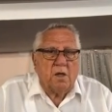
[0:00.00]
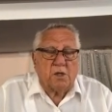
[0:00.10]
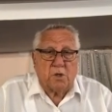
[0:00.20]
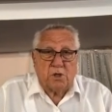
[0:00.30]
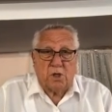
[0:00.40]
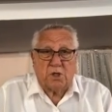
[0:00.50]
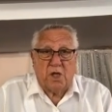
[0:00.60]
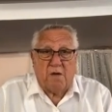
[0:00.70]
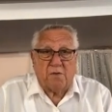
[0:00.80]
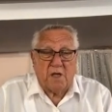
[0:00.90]
this is
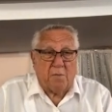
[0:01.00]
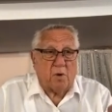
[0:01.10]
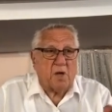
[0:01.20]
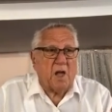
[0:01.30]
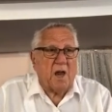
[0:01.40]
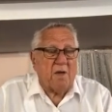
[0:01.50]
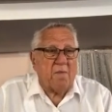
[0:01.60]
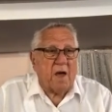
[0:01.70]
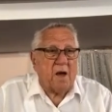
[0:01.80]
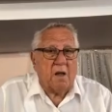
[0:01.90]
just David said, I'm going to kill
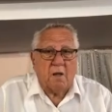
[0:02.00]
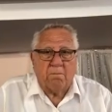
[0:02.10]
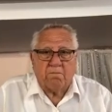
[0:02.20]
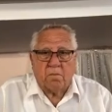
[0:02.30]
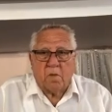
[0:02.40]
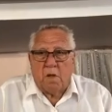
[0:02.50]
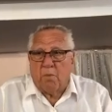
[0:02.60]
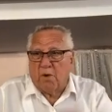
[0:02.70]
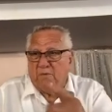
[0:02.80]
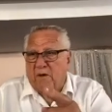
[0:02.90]
that man. He
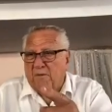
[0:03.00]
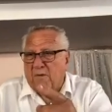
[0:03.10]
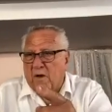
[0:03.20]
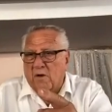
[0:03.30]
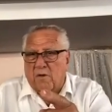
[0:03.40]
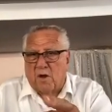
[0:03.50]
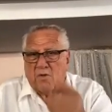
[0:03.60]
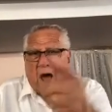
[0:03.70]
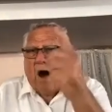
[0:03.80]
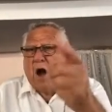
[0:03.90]
put his finger in his
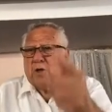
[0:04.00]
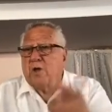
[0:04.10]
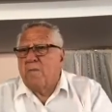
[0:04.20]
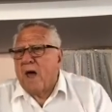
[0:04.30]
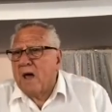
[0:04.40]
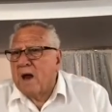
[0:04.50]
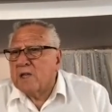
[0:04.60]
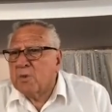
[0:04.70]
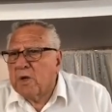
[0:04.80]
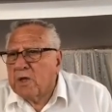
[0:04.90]
face. Thou art the man.
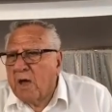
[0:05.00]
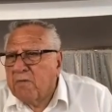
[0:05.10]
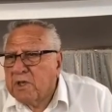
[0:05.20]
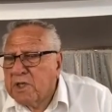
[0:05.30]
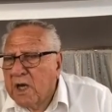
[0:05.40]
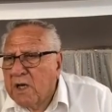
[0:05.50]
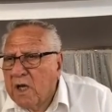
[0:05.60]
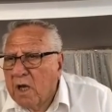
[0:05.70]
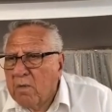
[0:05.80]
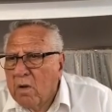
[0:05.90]
That's what David said
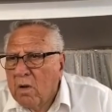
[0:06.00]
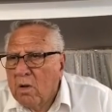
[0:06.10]
to him.